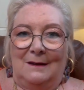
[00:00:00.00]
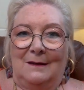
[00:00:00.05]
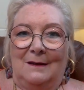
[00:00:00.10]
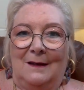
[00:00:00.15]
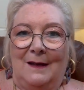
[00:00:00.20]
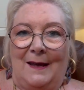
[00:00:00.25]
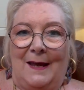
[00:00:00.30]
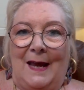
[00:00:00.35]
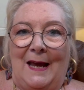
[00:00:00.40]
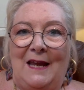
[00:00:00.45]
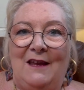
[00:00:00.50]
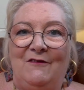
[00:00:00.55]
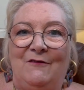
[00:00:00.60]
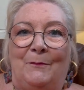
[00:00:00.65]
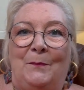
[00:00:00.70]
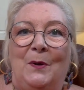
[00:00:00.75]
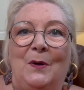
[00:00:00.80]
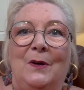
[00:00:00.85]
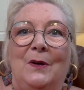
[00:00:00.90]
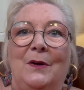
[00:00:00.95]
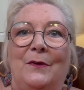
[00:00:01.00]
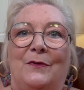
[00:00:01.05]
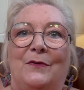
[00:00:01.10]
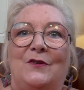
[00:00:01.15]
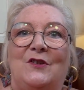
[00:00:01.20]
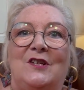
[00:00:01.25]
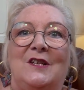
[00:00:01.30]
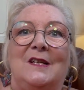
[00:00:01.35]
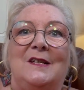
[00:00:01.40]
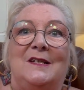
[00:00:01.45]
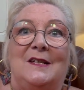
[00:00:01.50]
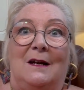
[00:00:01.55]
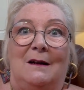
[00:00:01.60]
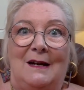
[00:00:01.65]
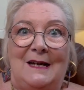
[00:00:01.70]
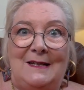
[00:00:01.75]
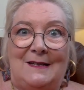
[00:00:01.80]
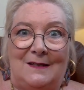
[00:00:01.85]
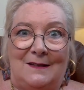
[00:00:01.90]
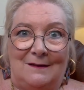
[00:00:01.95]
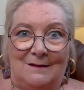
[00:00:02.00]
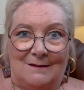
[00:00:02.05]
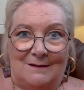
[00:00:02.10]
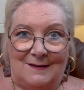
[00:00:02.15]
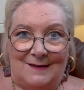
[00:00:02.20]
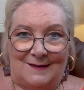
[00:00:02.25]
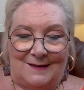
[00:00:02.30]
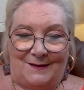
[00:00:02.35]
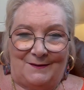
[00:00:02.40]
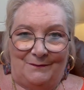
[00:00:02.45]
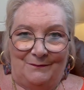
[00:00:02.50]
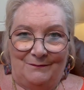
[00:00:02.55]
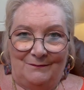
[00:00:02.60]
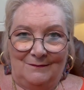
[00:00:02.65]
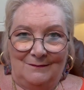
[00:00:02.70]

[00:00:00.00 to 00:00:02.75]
and gave birth to the Titans.